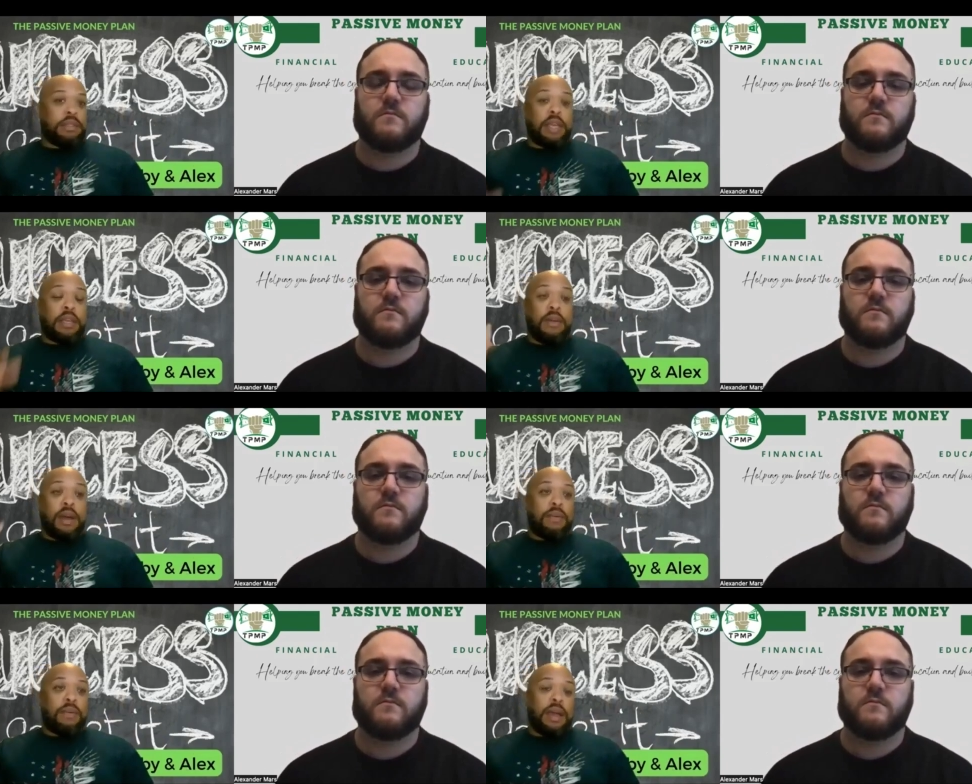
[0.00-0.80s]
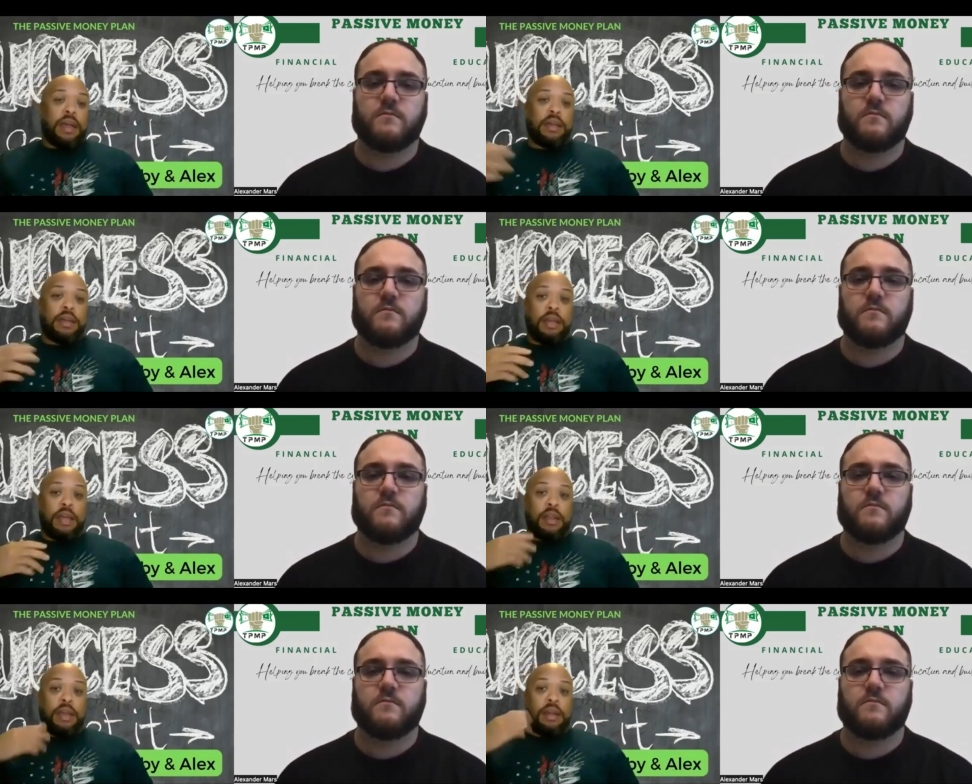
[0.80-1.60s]
Speaker 1: take you out of whack,
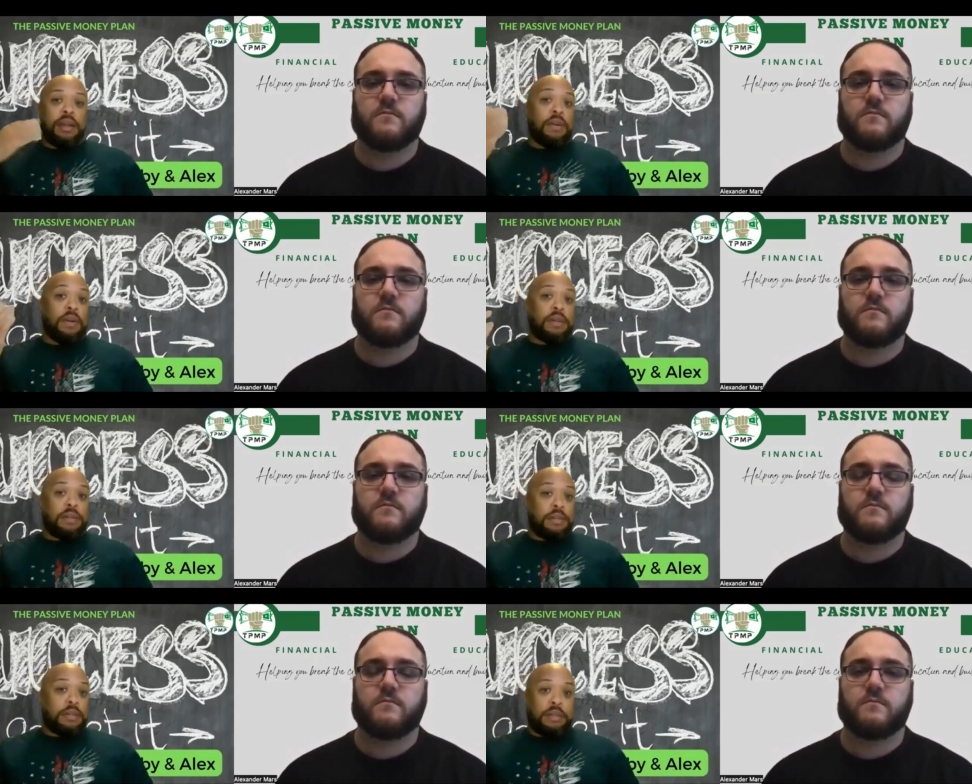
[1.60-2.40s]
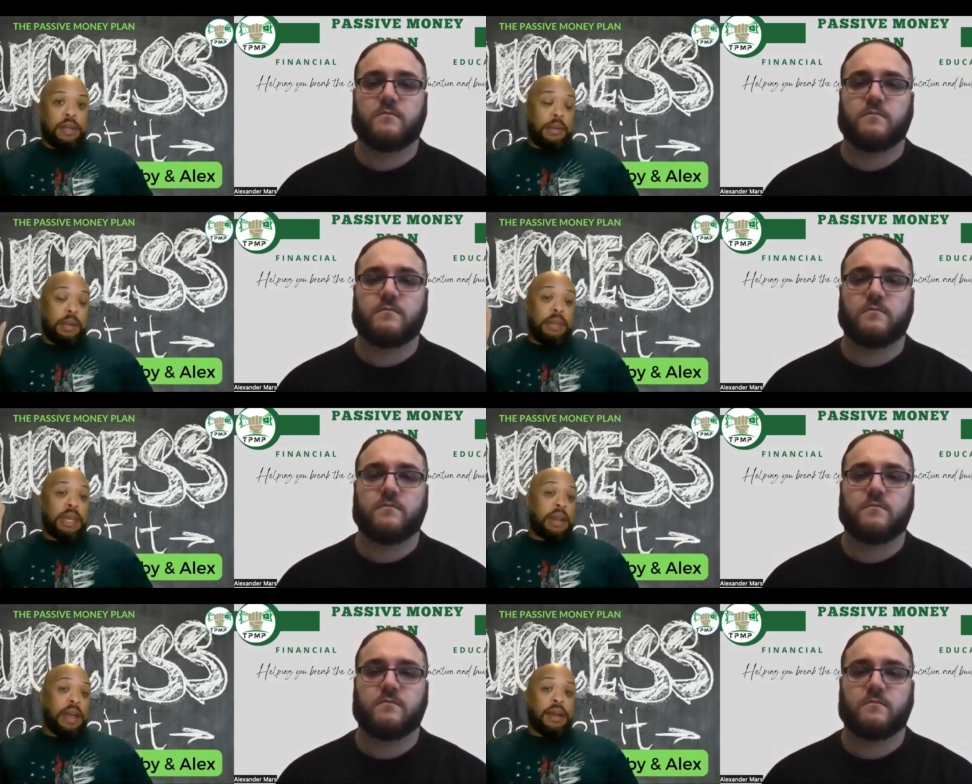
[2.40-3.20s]
and then of course, I'm only
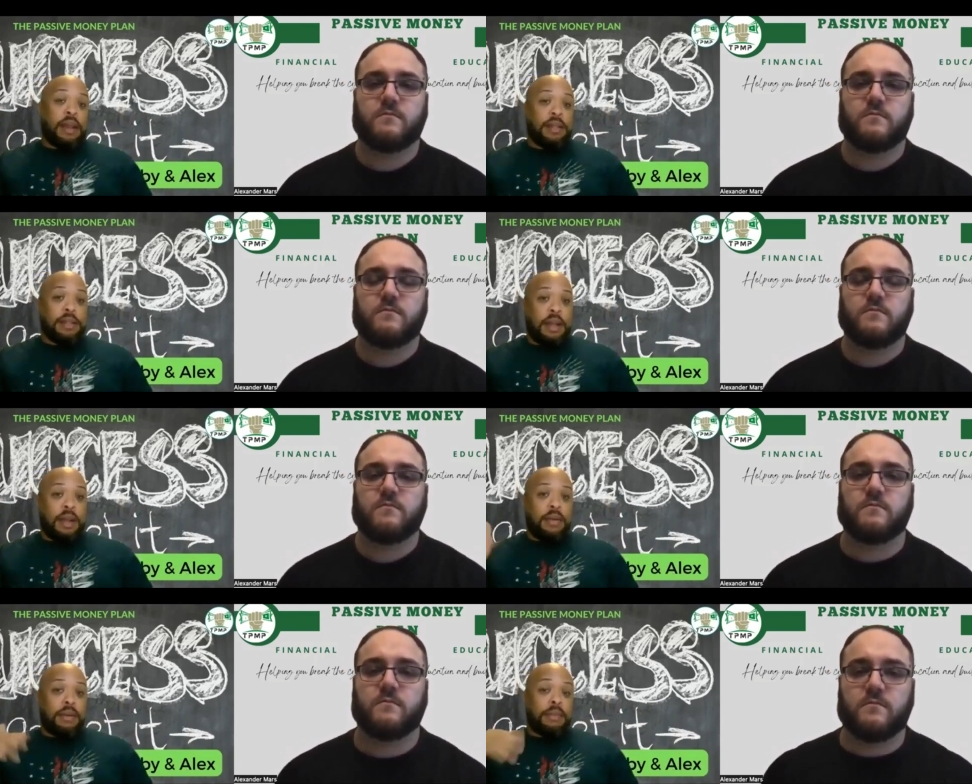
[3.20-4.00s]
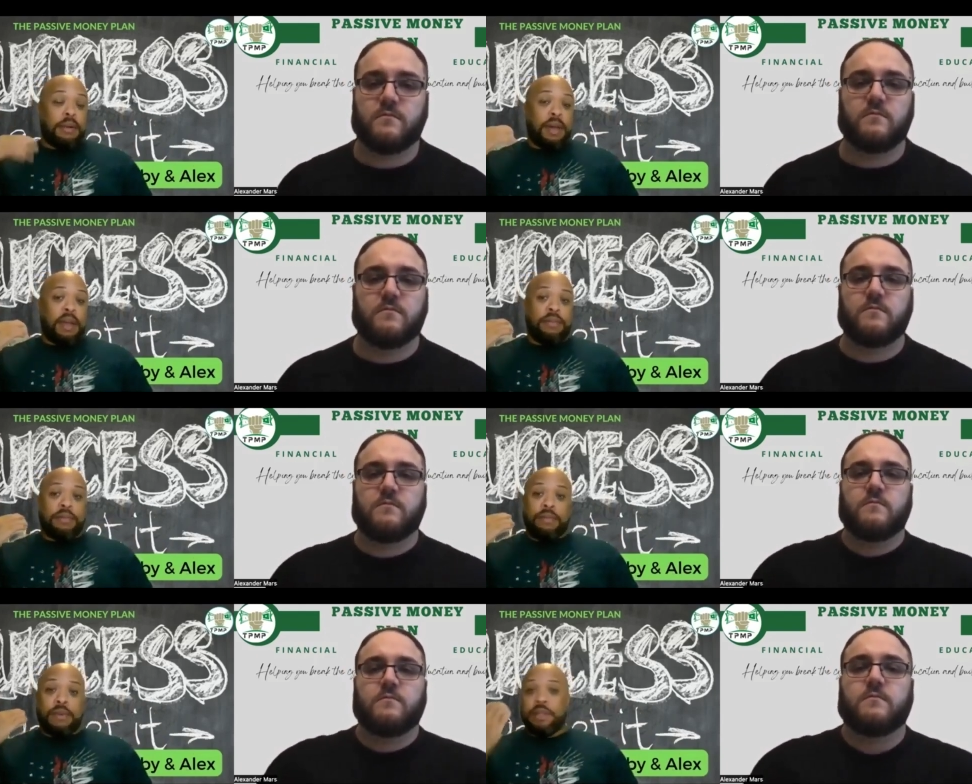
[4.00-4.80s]
making nine dollars an hour. My wife
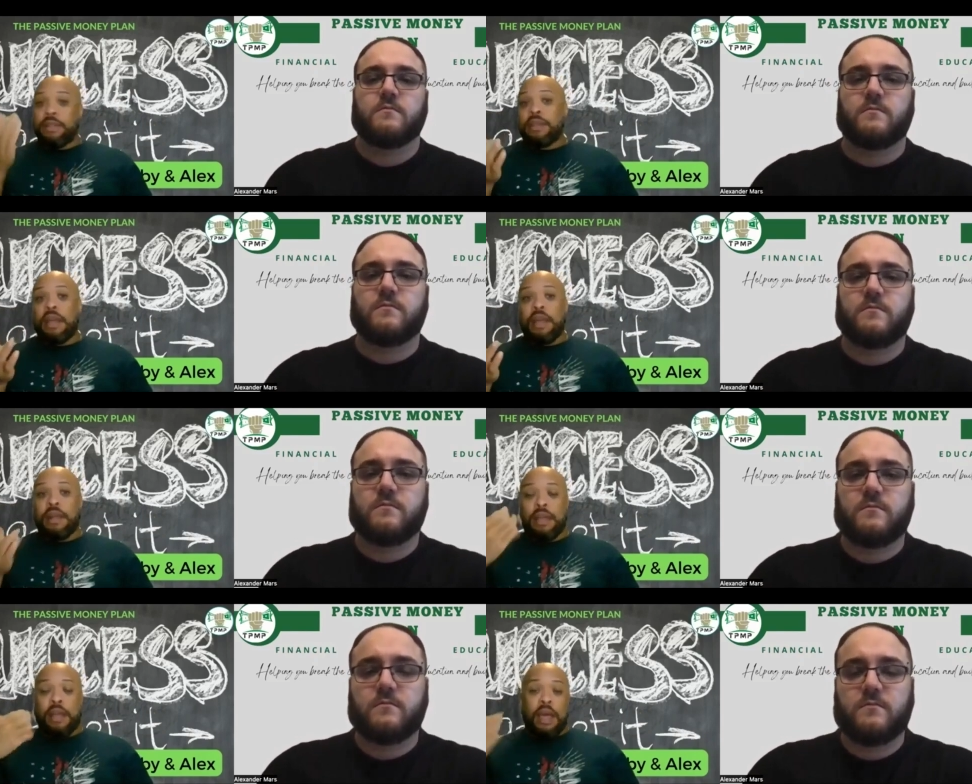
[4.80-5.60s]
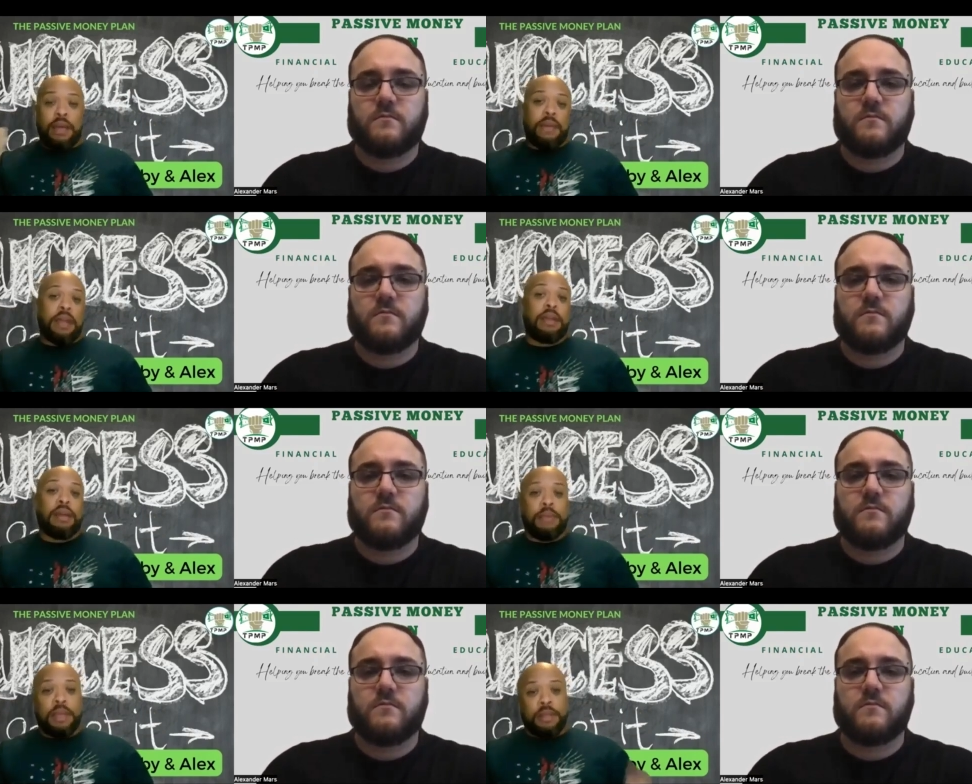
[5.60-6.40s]
wasn't that high rate.
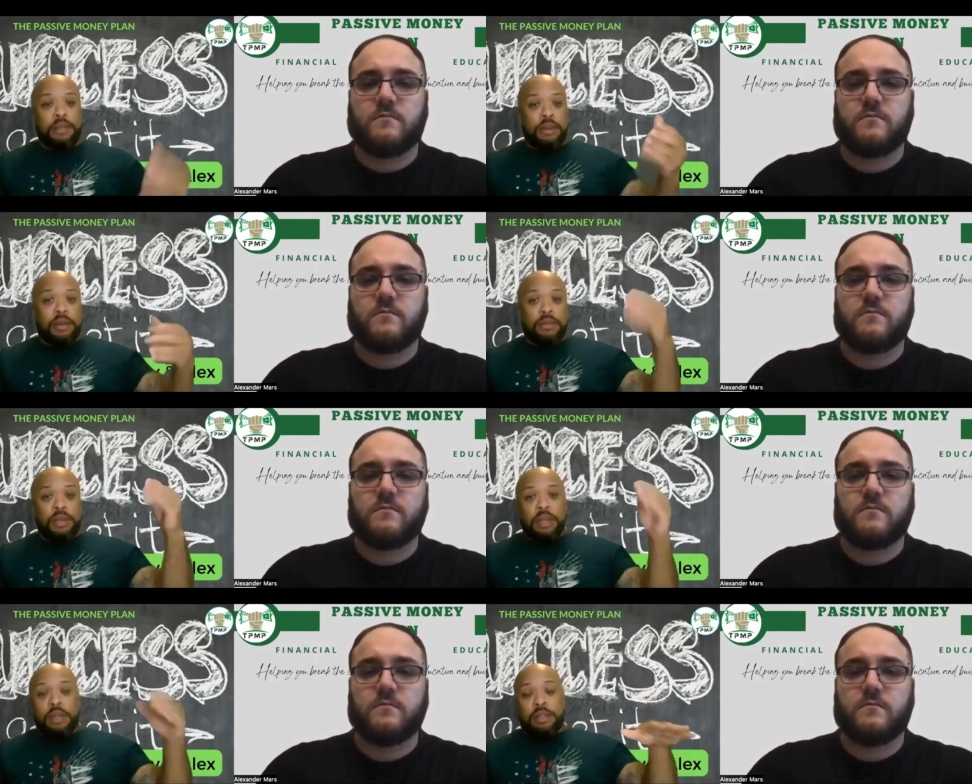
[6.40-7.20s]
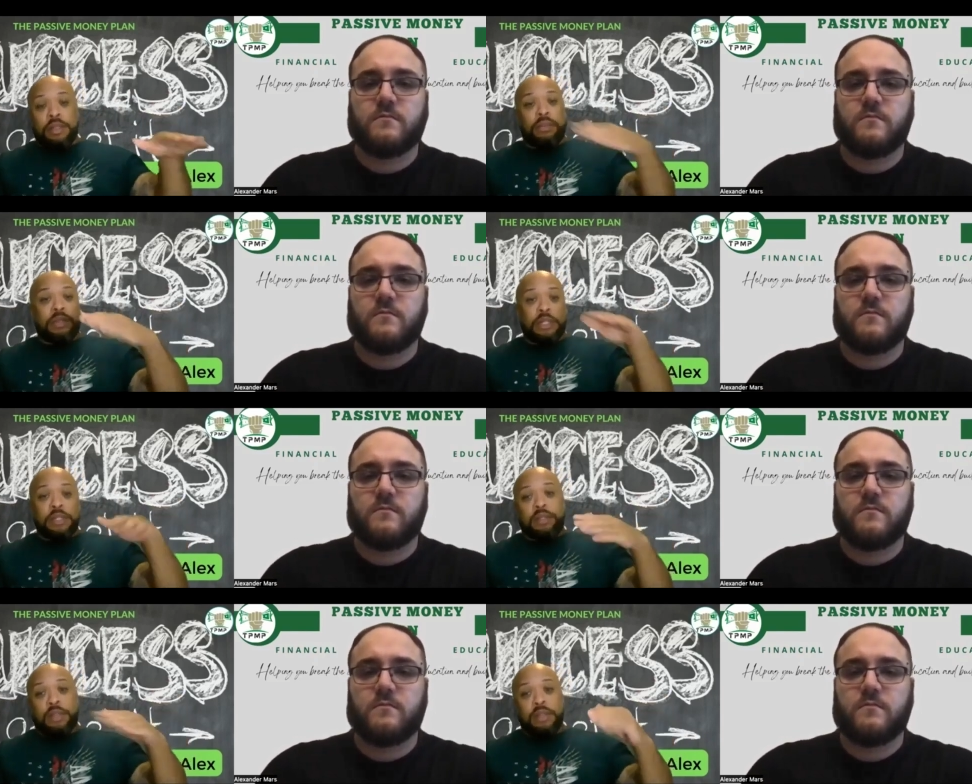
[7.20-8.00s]
I mean, you know, she was
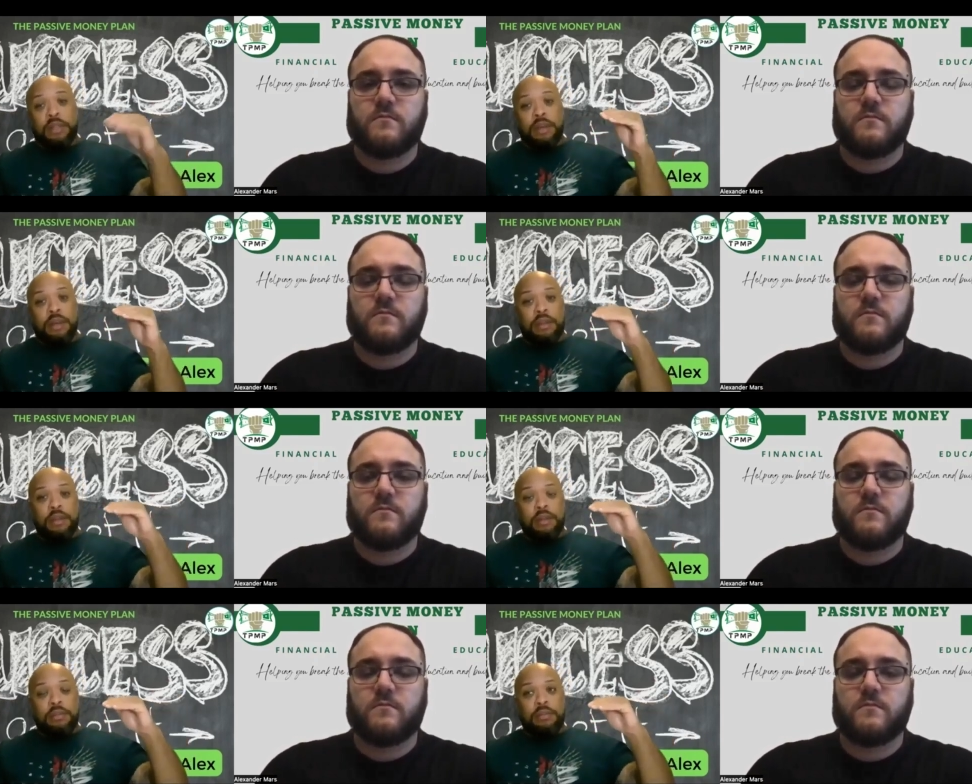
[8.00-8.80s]
just a, uh, uh,